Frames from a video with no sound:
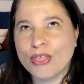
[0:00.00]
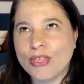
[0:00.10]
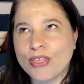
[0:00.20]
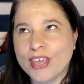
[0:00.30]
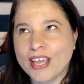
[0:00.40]

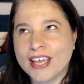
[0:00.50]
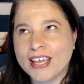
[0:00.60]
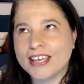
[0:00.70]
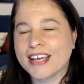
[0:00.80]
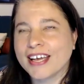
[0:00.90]

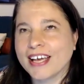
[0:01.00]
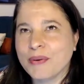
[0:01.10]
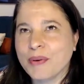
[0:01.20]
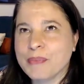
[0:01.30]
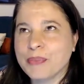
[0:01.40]
the, how do
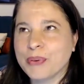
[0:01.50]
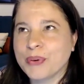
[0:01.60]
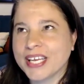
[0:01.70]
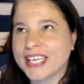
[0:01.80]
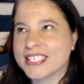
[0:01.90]
I put
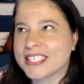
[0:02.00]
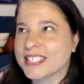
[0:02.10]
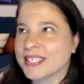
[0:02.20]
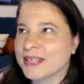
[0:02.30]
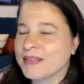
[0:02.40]
it,
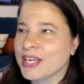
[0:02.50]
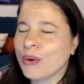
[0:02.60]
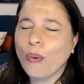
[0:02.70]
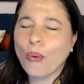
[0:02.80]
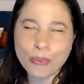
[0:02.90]
the
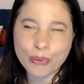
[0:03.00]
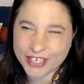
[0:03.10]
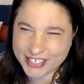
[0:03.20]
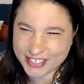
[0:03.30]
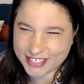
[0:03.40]
corporate